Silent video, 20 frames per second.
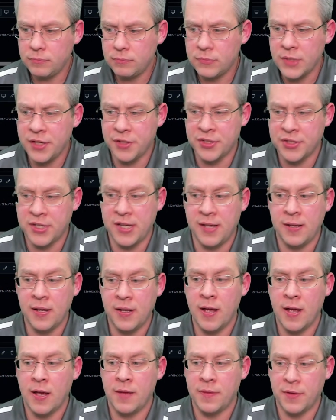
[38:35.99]
you'll see
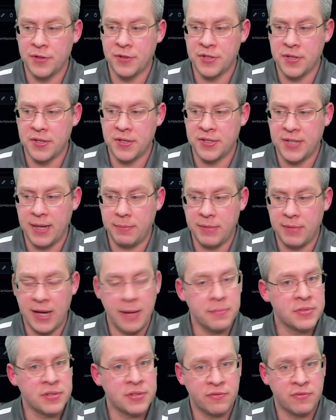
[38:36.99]
those are the same
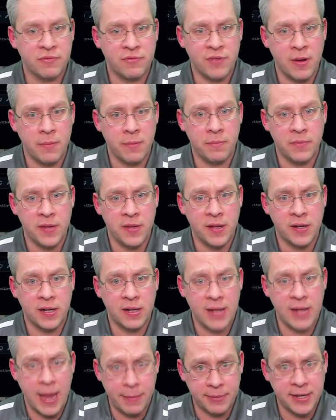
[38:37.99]
names from the
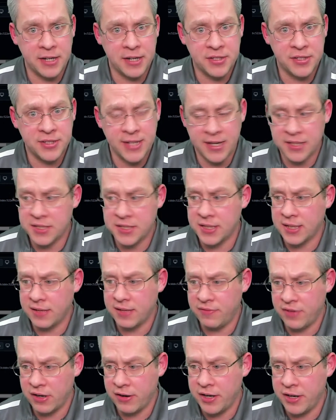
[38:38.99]
application settings of the
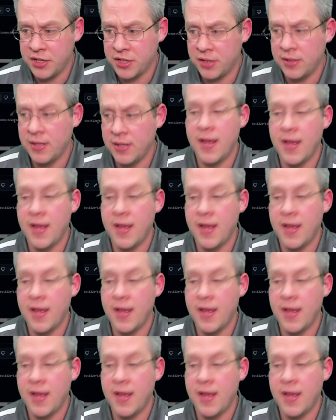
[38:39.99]
configuration.